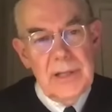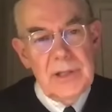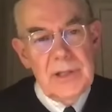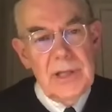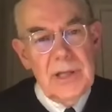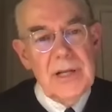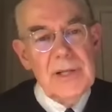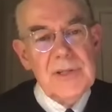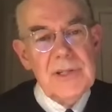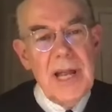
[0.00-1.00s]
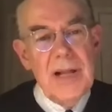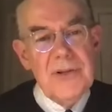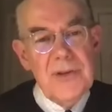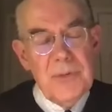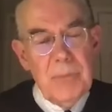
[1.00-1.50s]
that the United
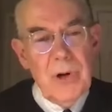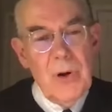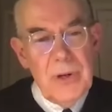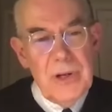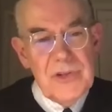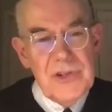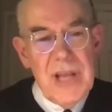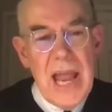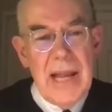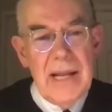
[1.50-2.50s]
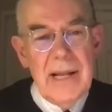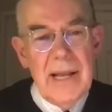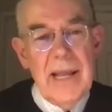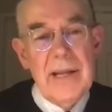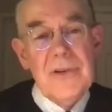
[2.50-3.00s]
States is a broken state
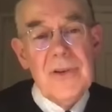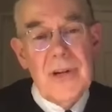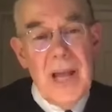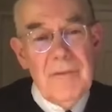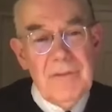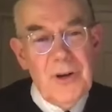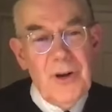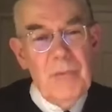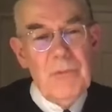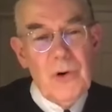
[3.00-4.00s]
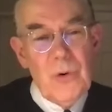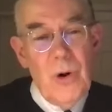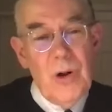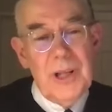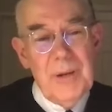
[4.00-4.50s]
and is going to have to come
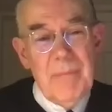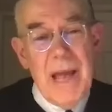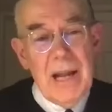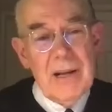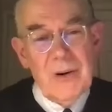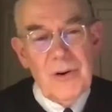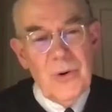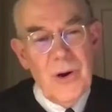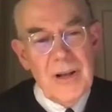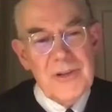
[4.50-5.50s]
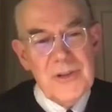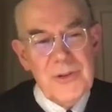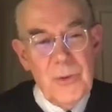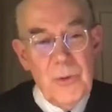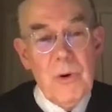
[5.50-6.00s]
crawling back across
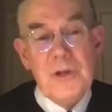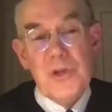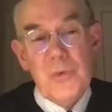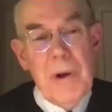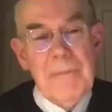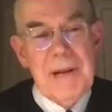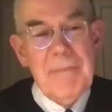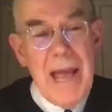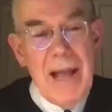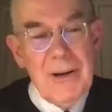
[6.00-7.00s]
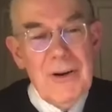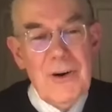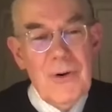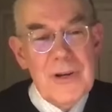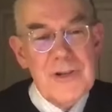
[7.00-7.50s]
or swimming back
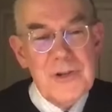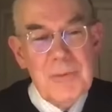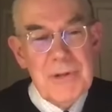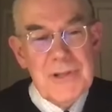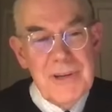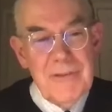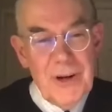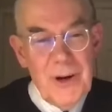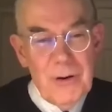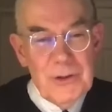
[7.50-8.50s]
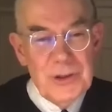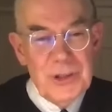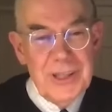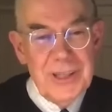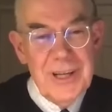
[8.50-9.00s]
across the Pacific
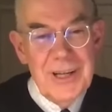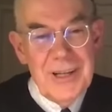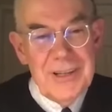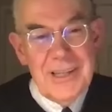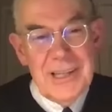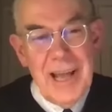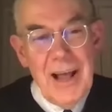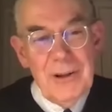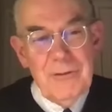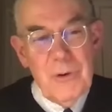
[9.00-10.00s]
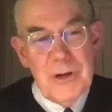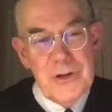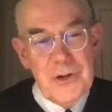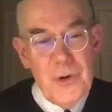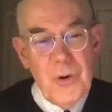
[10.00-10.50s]
Ocean to the California
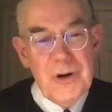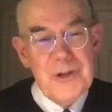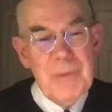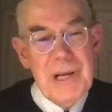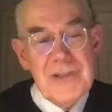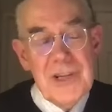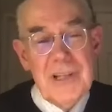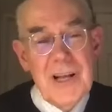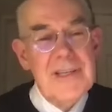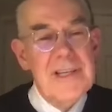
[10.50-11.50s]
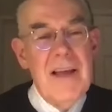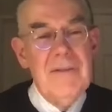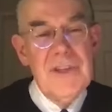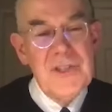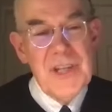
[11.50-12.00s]
shores because it doesn't have
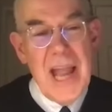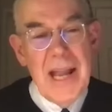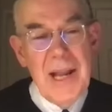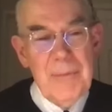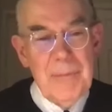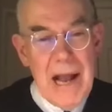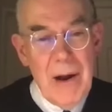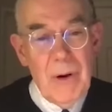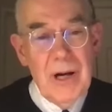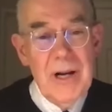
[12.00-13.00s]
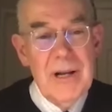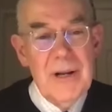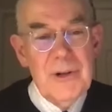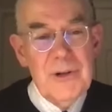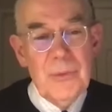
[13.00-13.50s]
the staying power
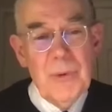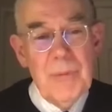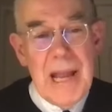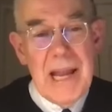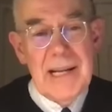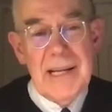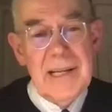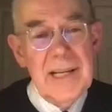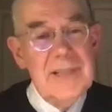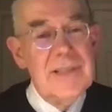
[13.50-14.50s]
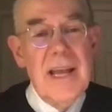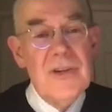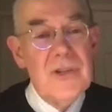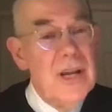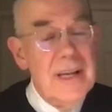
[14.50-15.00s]
to remain in East
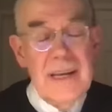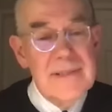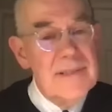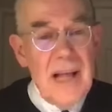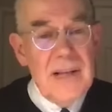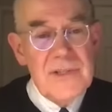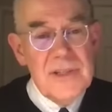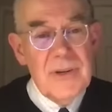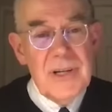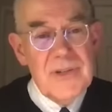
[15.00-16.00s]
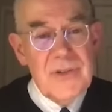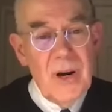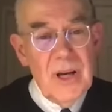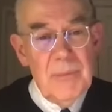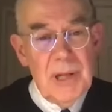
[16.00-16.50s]
Asia is not a serious
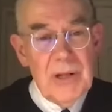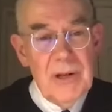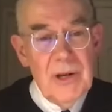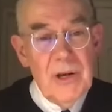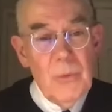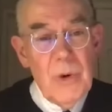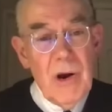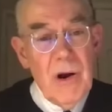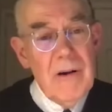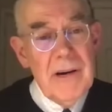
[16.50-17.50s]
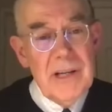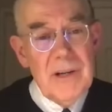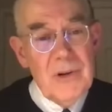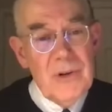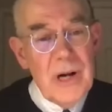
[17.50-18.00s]
argument. We are an
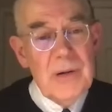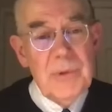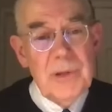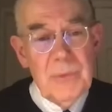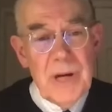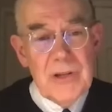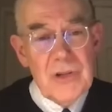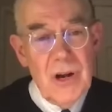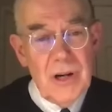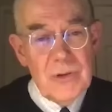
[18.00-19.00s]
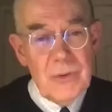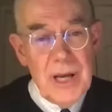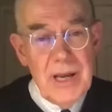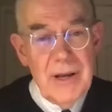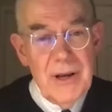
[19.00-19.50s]
incredibly rich country.
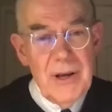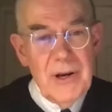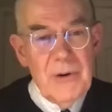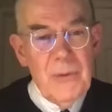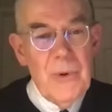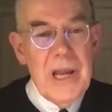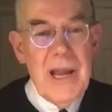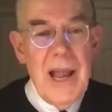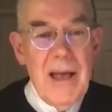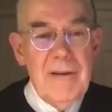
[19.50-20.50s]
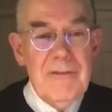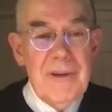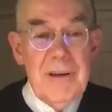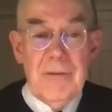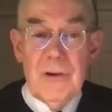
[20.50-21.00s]
We have
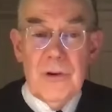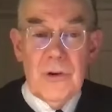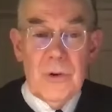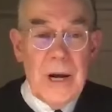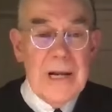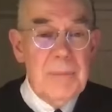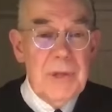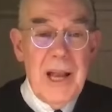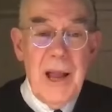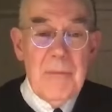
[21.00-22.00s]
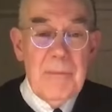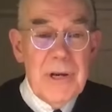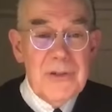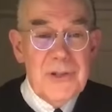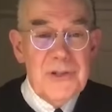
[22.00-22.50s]
incredibly
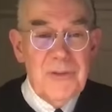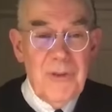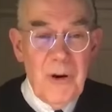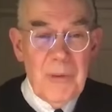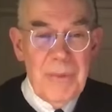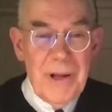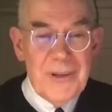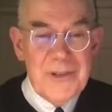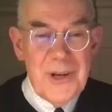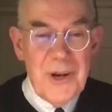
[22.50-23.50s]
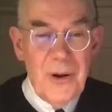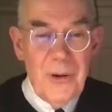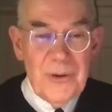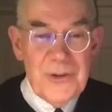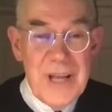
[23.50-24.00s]
ambitious foreign policy
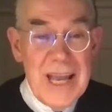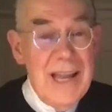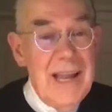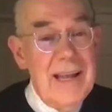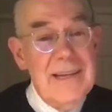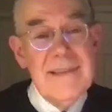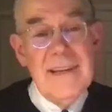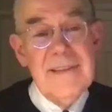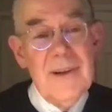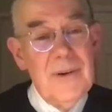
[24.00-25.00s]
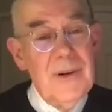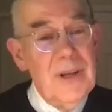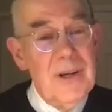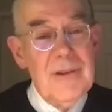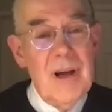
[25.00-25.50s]
goals. And as I said
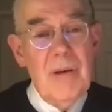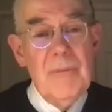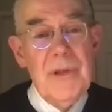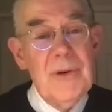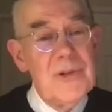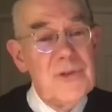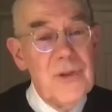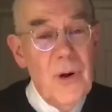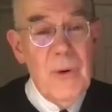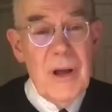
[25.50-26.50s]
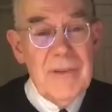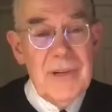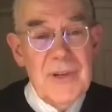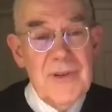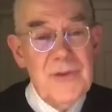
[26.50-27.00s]
earlier, Tom, there is no
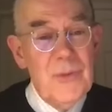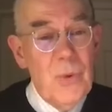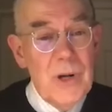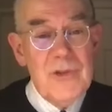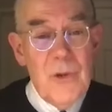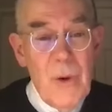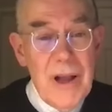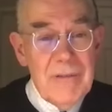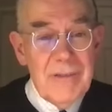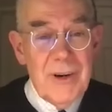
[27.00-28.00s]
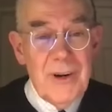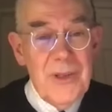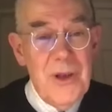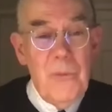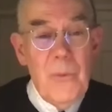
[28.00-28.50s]
evidence whatsoever
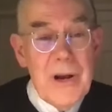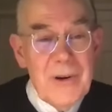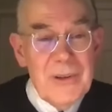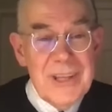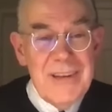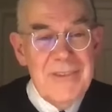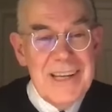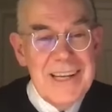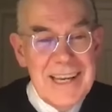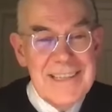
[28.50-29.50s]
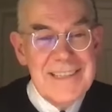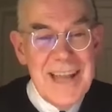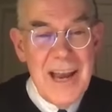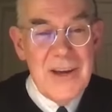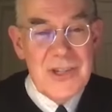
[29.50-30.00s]
that we are leaving East
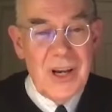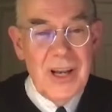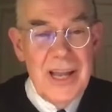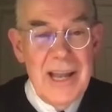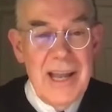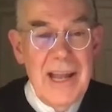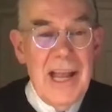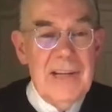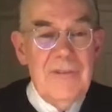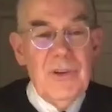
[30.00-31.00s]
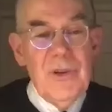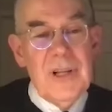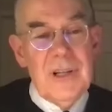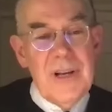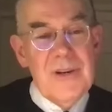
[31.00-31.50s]
Asia. And if you look
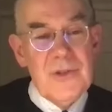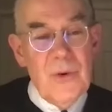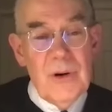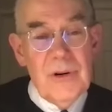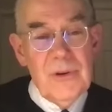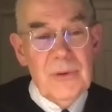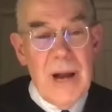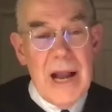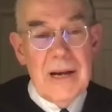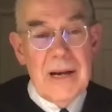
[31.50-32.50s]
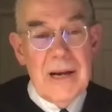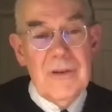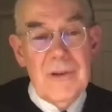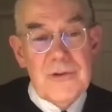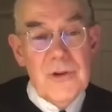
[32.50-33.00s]
at the historical record,
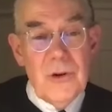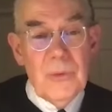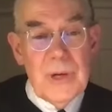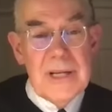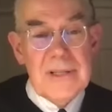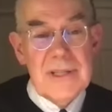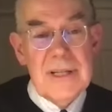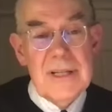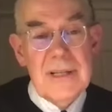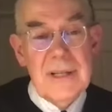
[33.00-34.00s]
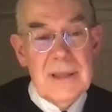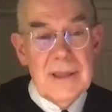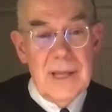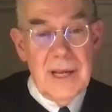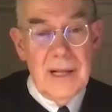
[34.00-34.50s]
there's no reason to
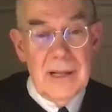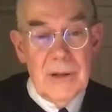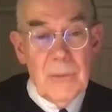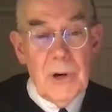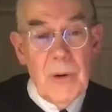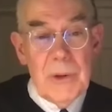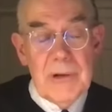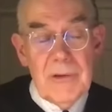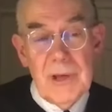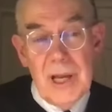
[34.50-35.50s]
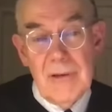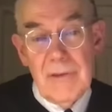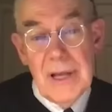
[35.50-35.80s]
think that we're going to leave.